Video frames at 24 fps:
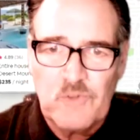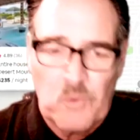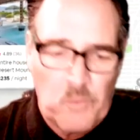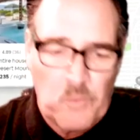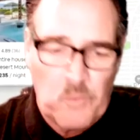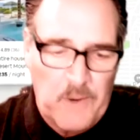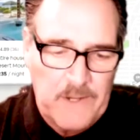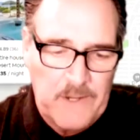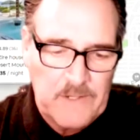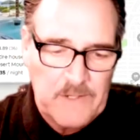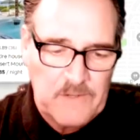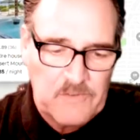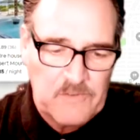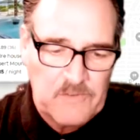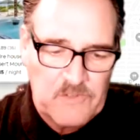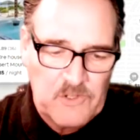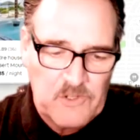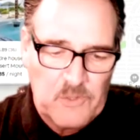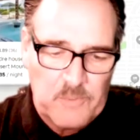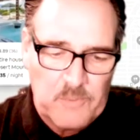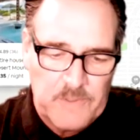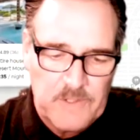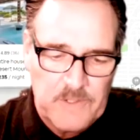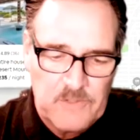A way to
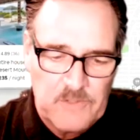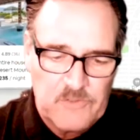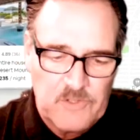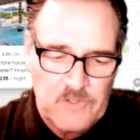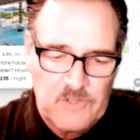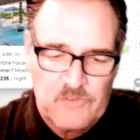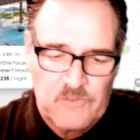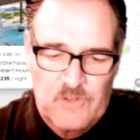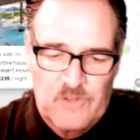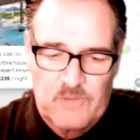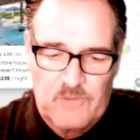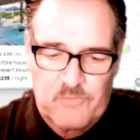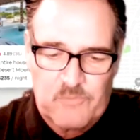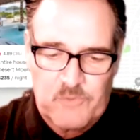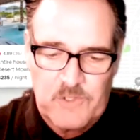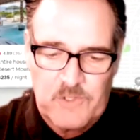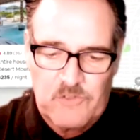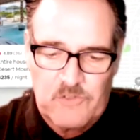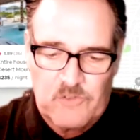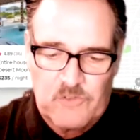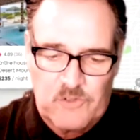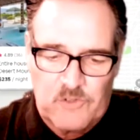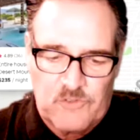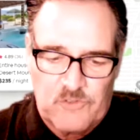deal with this, and as I've
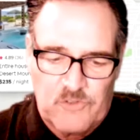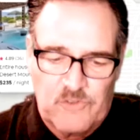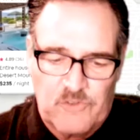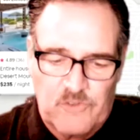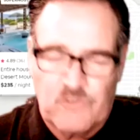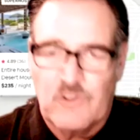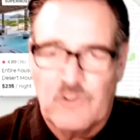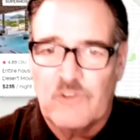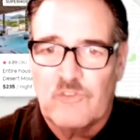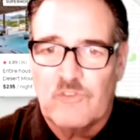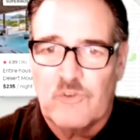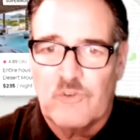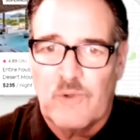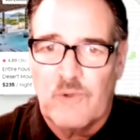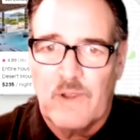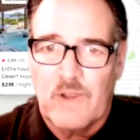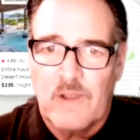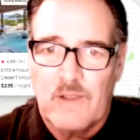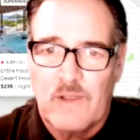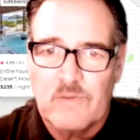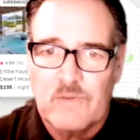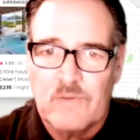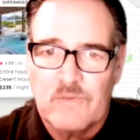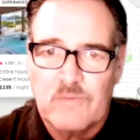researched this issue, I,
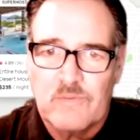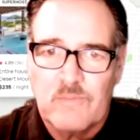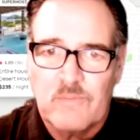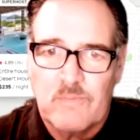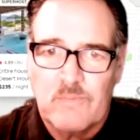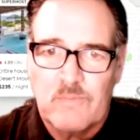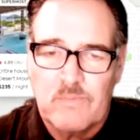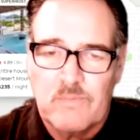I was